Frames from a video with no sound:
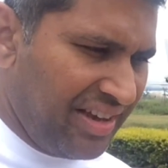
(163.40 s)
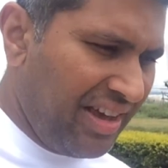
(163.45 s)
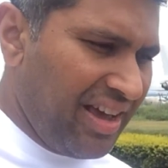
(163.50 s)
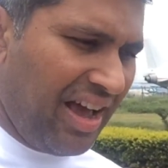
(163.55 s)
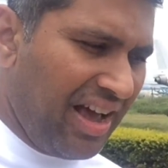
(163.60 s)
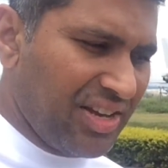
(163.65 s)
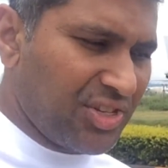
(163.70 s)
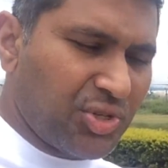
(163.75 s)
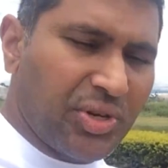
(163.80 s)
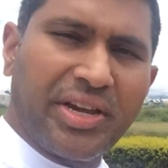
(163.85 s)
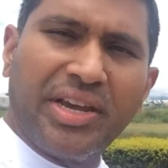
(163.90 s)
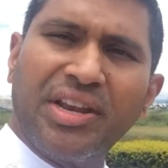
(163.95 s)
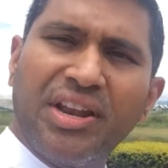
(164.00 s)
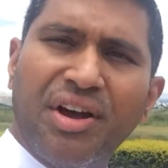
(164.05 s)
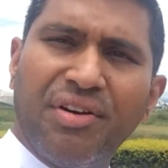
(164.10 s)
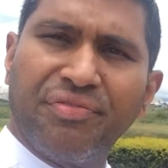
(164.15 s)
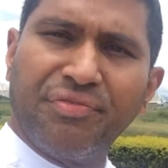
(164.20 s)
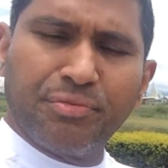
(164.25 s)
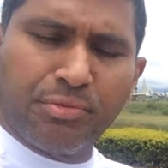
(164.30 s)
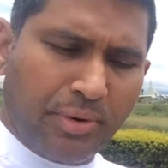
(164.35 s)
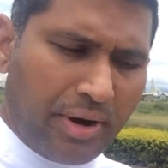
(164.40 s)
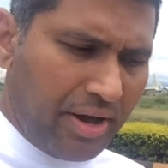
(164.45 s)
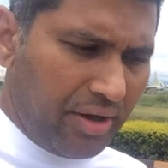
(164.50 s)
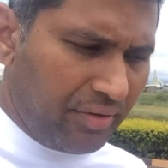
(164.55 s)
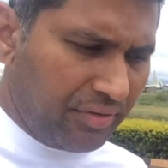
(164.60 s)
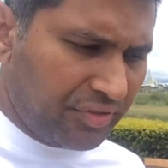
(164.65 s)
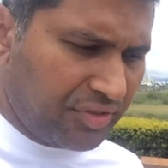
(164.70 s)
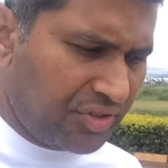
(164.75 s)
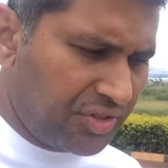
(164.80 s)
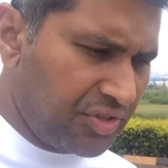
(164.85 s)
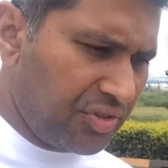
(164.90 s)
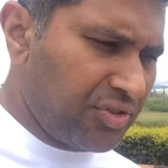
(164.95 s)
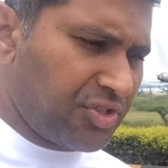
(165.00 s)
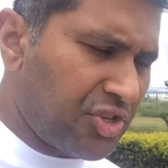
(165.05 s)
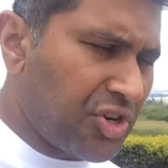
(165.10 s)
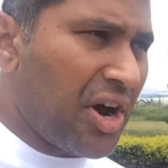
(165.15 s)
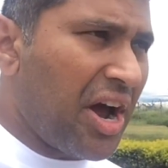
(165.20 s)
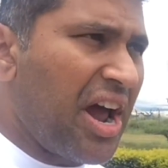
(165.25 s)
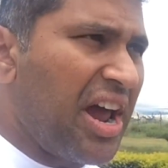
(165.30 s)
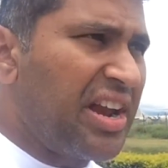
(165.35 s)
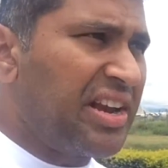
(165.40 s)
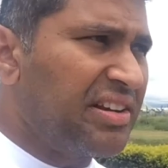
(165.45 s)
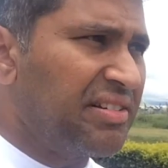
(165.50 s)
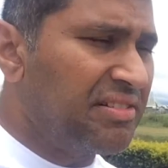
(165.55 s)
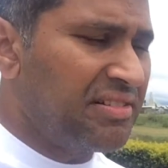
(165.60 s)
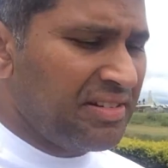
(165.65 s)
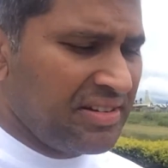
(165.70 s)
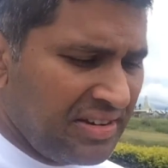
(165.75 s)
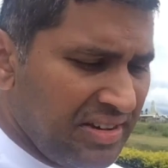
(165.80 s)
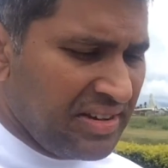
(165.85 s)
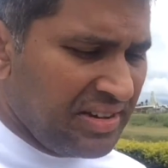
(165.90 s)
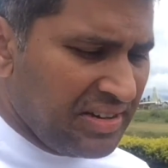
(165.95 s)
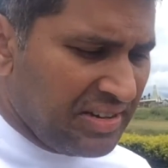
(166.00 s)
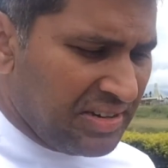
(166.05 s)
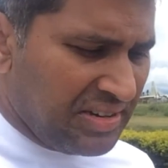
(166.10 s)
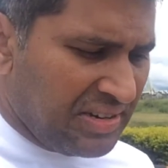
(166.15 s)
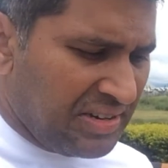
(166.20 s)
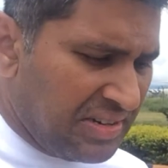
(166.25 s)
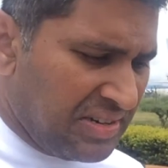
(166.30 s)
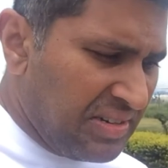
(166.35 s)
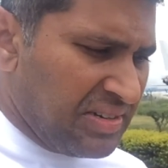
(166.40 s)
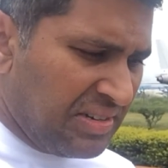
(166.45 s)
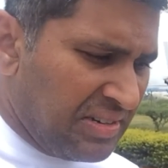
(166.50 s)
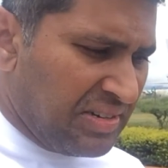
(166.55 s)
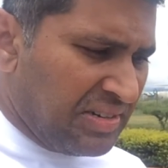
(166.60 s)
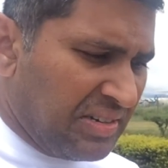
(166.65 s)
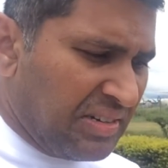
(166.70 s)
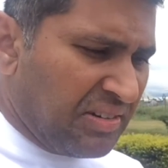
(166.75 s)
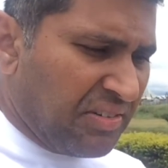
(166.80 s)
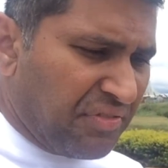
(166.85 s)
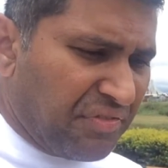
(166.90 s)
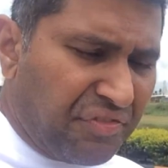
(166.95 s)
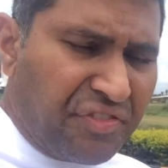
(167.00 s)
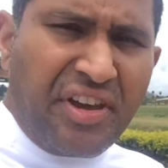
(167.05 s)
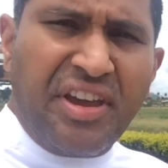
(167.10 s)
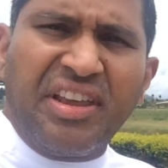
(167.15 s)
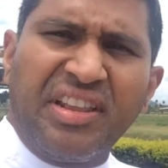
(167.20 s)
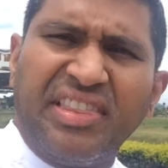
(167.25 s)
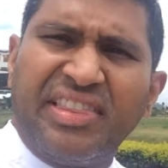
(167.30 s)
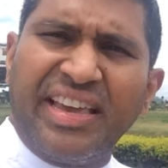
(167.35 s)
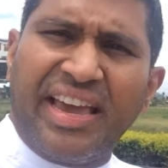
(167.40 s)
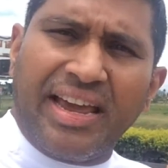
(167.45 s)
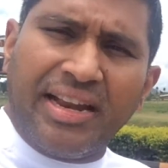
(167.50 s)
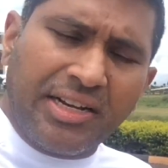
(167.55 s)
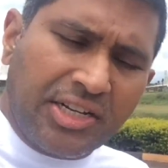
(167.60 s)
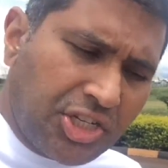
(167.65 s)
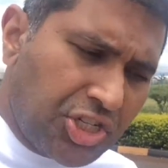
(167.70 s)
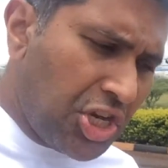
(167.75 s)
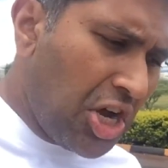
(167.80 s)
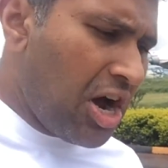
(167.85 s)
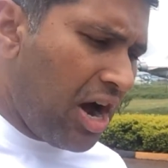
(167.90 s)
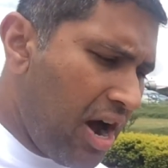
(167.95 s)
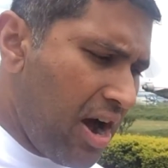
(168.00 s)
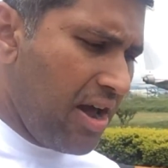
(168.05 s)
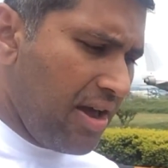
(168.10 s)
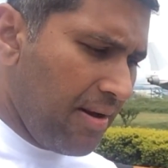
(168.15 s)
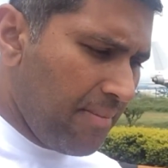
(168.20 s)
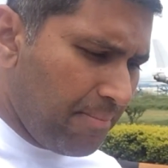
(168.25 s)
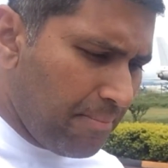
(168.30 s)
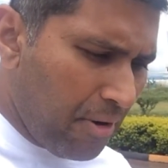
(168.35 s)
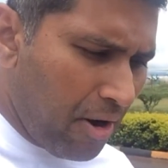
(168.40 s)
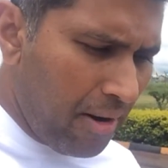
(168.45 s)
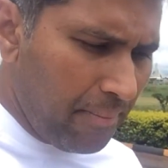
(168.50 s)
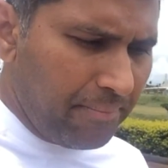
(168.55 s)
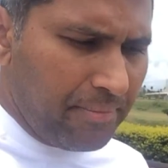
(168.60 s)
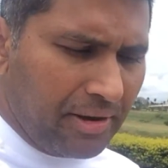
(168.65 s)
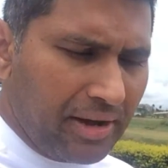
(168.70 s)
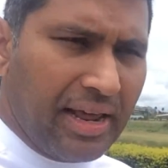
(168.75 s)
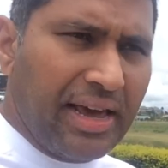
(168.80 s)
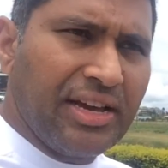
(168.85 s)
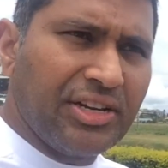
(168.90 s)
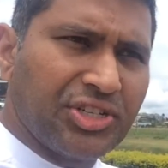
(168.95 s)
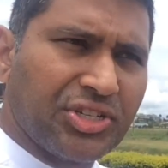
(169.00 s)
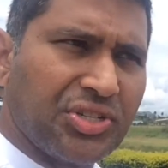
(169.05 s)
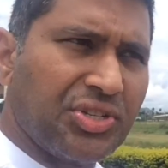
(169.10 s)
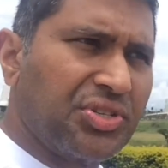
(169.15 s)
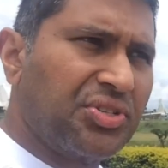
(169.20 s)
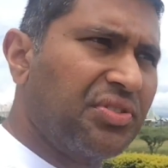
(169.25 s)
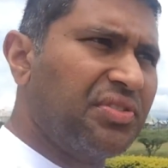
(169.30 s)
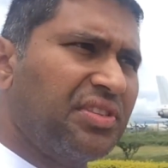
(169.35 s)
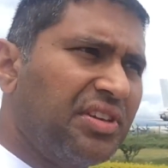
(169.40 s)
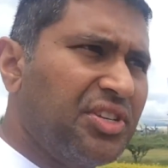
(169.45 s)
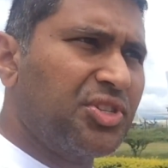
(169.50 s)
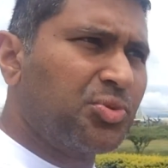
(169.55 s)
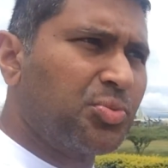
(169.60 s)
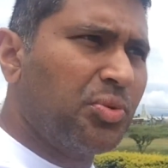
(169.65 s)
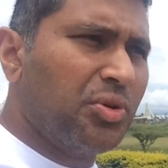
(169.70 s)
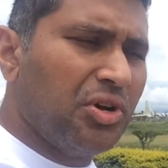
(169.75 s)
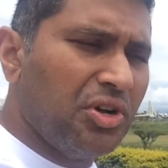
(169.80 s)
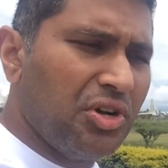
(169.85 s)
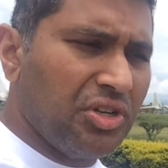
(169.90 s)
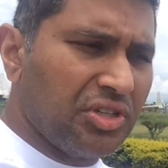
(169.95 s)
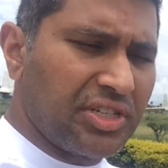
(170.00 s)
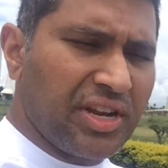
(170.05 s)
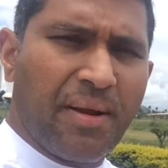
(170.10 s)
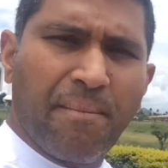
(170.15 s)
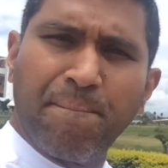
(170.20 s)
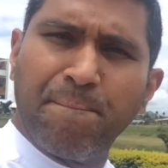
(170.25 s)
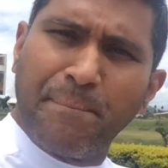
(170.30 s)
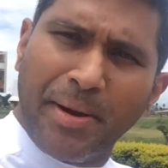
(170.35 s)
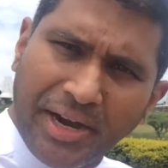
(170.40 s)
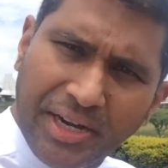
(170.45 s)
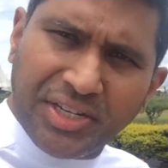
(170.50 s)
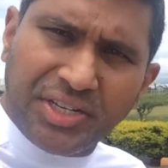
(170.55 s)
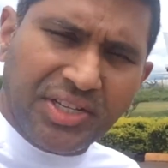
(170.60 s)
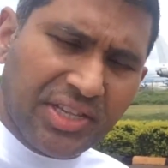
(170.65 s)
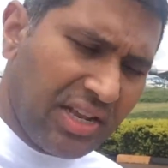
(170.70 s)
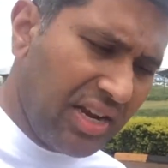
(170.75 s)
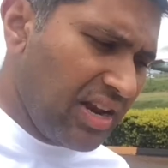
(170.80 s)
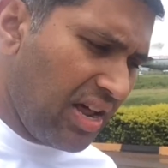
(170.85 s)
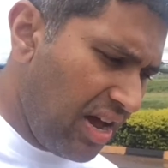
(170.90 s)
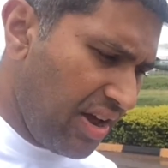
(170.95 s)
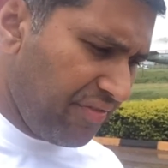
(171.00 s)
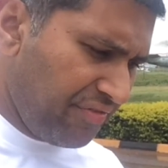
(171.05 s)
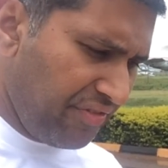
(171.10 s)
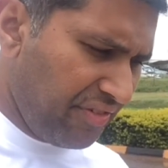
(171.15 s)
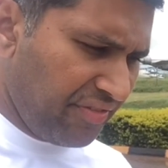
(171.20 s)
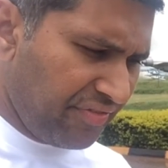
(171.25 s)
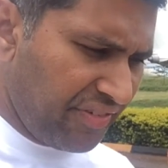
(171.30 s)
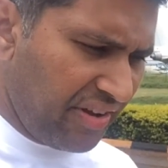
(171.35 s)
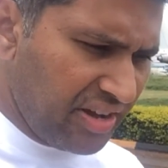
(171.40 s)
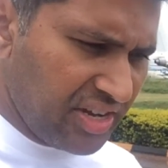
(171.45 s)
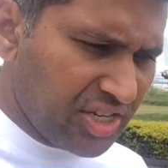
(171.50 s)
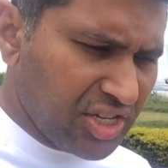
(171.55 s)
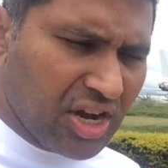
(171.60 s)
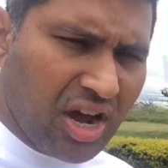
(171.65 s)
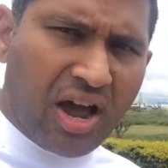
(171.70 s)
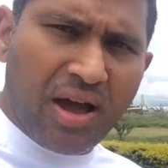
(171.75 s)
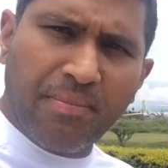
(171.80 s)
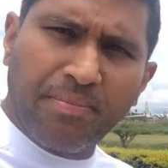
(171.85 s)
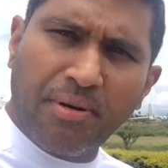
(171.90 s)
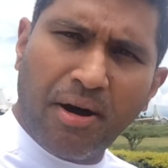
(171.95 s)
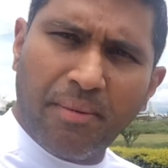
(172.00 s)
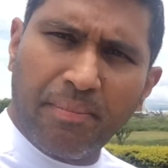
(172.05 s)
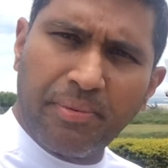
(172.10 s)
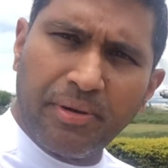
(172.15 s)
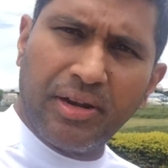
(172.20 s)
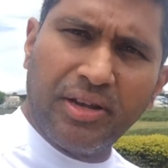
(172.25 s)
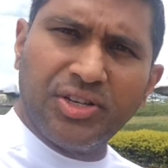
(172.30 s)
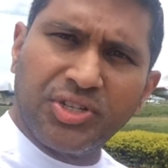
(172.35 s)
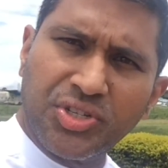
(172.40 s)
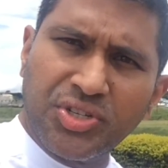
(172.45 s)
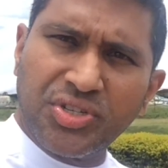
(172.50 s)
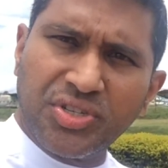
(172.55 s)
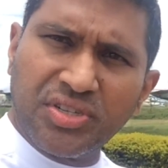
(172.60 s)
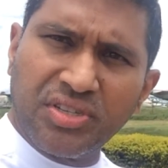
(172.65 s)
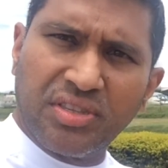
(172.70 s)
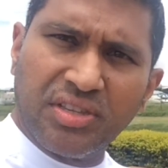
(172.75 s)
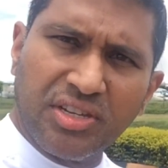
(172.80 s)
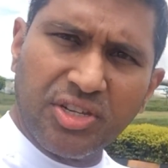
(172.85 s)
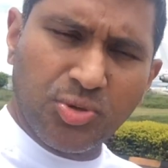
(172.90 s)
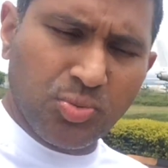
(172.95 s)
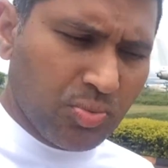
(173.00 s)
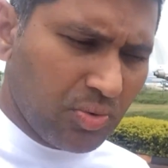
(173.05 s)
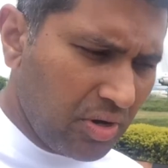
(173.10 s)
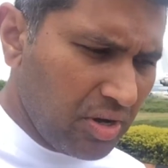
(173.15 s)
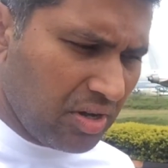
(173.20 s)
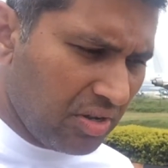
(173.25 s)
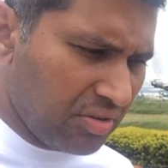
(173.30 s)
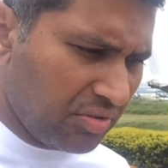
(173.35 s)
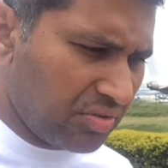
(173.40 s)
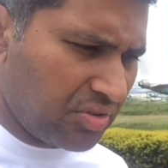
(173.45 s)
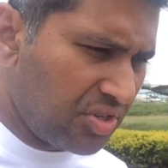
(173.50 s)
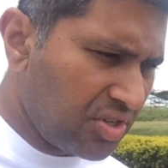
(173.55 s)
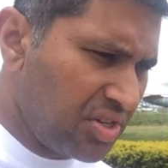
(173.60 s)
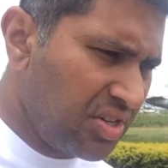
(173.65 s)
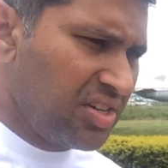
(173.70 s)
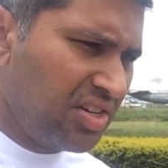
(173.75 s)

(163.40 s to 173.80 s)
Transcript: has enough wealth to try and feed the entire populations of this world and better the life of entire populations of this world.